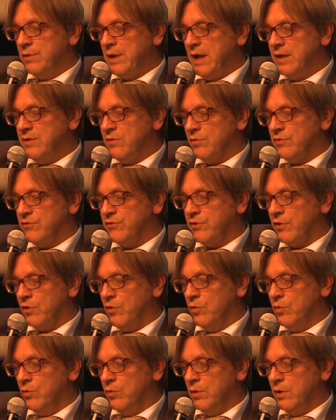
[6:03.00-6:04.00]
create also
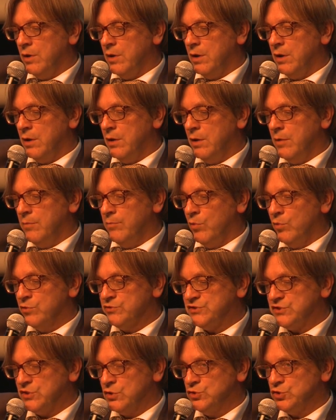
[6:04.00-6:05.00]
a more
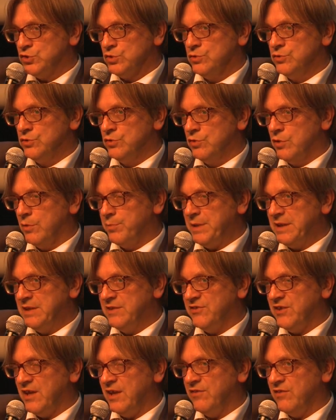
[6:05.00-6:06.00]
social Europe, in
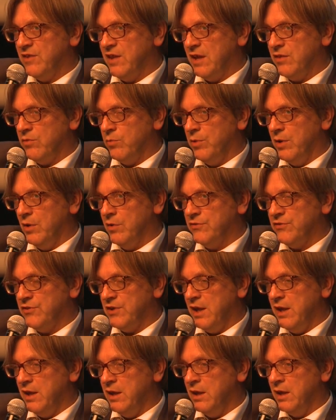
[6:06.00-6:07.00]
the sense that we are
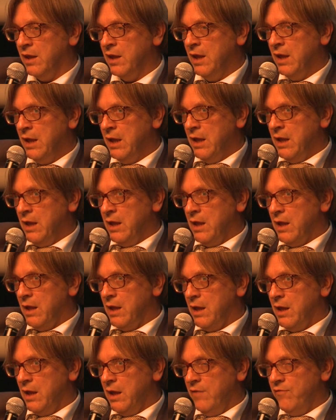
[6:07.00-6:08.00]
saying
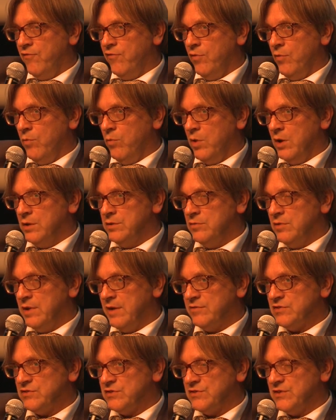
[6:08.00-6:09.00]
if you want to
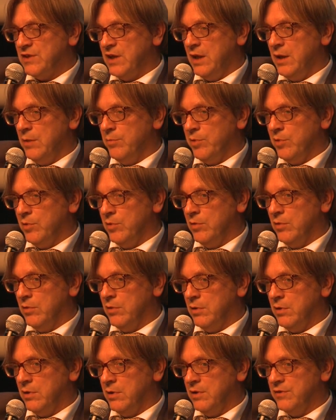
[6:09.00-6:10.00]
have a
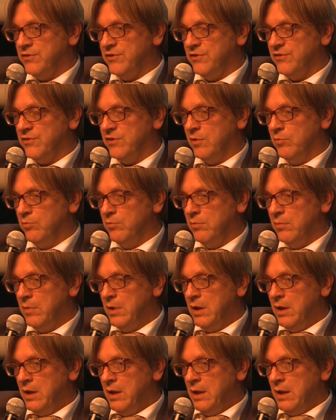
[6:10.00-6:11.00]
sustainable
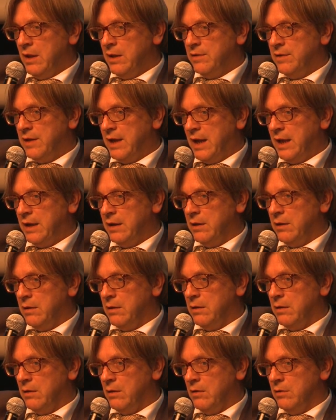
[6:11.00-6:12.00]
system,
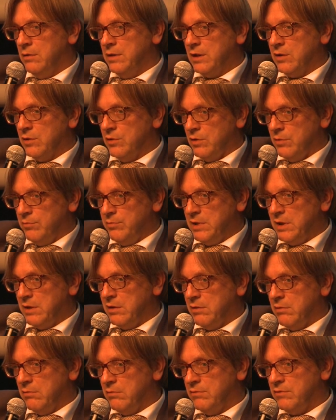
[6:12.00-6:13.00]
then on
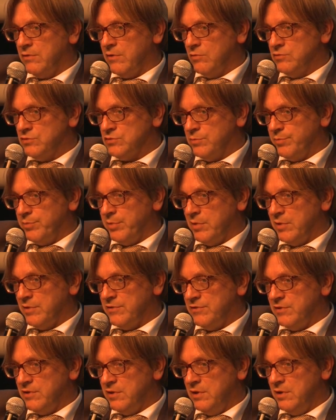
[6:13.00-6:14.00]
economic, social
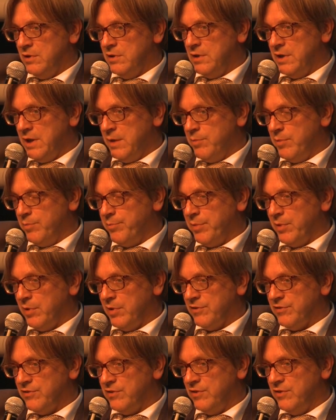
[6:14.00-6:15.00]
policy, labor
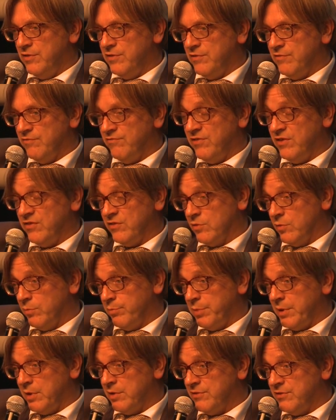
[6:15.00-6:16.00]
policies, fiscal
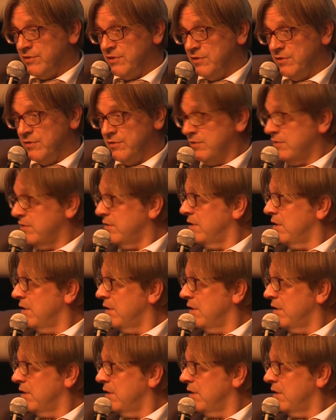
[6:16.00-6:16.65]
policies,